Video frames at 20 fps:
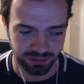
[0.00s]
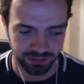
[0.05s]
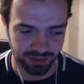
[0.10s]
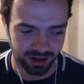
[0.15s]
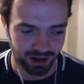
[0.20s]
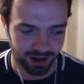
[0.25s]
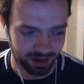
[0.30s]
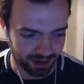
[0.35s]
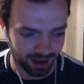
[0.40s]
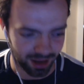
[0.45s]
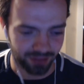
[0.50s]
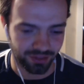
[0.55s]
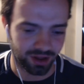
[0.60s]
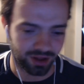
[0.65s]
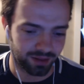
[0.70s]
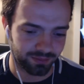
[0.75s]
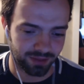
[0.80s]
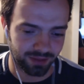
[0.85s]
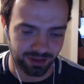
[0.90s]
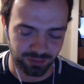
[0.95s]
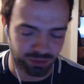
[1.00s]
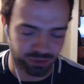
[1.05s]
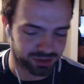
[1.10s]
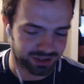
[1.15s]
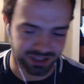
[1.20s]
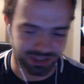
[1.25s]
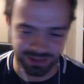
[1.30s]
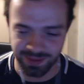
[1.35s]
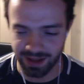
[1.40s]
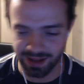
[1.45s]
I like that. I wasn't
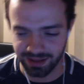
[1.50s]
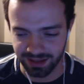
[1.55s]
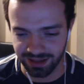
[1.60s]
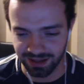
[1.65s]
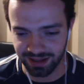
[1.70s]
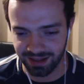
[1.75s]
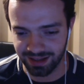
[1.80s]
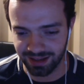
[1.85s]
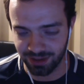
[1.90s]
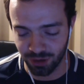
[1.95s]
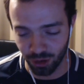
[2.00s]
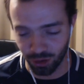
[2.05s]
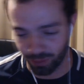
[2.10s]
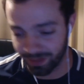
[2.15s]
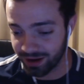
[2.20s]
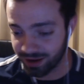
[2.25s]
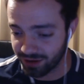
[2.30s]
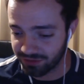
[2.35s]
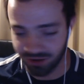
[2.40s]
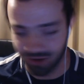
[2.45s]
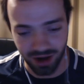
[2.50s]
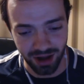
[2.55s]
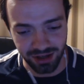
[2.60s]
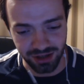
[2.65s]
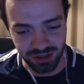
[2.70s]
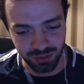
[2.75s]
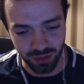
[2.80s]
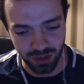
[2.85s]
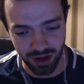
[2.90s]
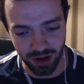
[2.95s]
expecting it. It caught me off guard as
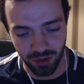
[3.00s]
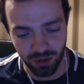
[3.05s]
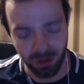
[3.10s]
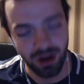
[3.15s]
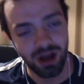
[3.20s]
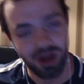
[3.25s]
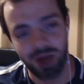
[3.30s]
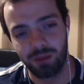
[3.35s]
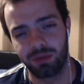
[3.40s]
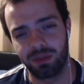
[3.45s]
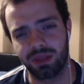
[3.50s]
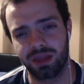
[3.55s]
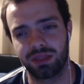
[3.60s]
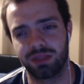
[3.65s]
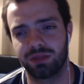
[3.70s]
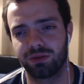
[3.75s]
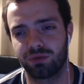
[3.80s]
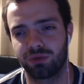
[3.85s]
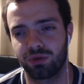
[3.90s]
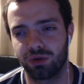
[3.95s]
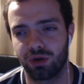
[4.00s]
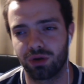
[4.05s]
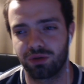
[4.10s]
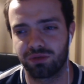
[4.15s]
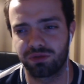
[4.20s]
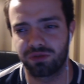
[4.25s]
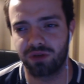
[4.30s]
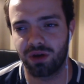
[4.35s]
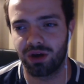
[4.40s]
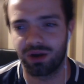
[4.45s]
well. But then Naruto
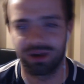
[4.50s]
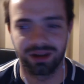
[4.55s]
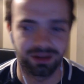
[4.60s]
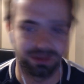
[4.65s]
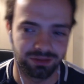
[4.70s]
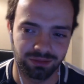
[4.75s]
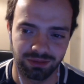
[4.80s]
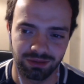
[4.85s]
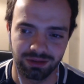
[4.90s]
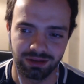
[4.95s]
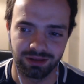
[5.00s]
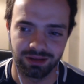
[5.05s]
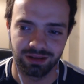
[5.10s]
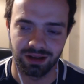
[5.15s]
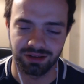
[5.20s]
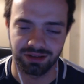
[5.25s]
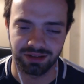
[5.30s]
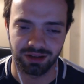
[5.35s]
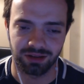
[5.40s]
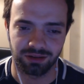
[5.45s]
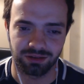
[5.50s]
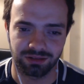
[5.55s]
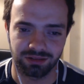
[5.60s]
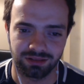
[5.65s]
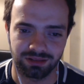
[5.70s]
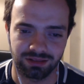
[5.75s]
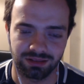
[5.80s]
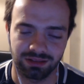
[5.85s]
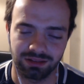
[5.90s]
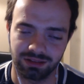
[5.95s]
farting, I was like,
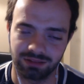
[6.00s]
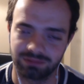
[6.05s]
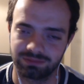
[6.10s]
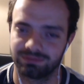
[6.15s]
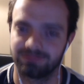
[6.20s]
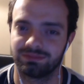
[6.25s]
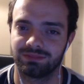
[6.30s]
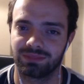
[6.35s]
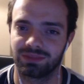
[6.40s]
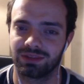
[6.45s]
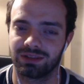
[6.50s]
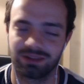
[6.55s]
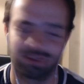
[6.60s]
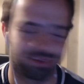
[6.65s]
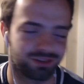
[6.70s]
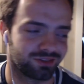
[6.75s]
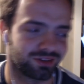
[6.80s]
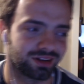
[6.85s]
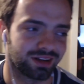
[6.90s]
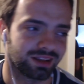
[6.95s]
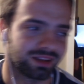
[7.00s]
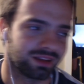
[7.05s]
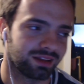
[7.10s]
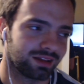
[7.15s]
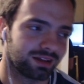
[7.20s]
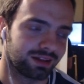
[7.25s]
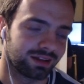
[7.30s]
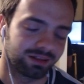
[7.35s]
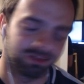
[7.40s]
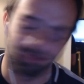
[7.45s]
you really?
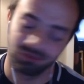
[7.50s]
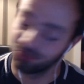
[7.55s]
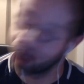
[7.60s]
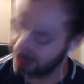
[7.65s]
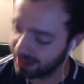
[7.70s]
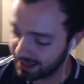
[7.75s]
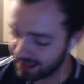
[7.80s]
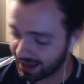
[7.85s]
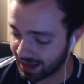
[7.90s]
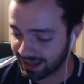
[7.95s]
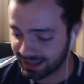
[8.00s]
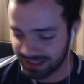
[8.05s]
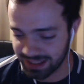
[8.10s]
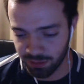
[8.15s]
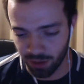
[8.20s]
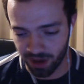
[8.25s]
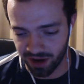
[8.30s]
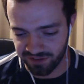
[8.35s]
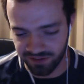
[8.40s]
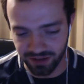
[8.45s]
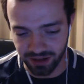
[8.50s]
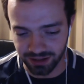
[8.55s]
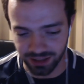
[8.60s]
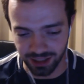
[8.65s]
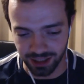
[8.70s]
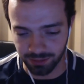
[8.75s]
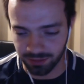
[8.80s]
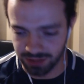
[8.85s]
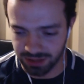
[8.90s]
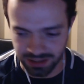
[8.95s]
Really, I can see why it affected
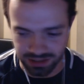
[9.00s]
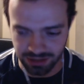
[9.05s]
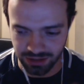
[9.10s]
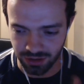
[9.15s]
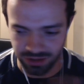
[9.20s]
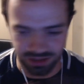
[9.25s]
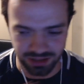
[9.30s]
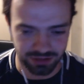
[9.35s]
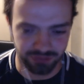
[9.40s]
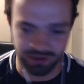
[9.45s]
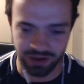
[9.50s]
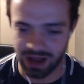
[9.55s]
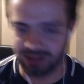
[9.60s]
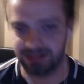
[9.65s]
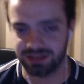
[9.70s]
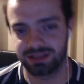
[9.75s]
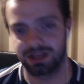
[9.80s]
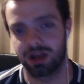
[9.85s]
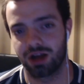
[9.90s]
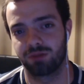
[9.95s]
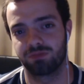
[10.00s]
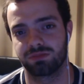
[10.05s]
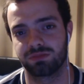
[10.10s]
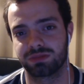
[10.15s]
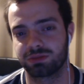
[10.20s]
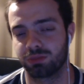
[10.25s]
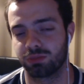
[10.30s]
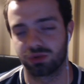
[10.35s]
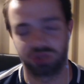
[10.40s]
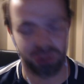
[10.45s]
him because his nose is 1,000 times
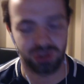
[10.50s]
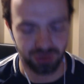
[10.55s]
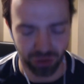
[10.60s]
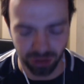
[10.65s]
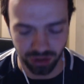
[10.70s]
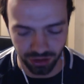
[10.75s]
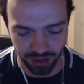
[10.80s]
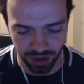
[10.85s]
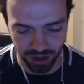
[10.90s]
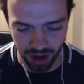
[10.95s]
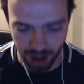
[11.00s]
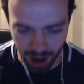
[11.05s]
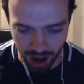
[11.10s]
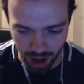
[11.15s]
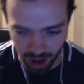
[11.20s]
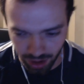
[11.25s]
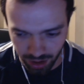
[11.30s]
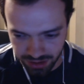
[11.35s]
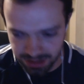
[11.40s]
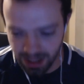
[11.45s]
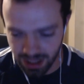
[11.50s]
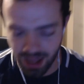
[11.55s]
more stronger than ours.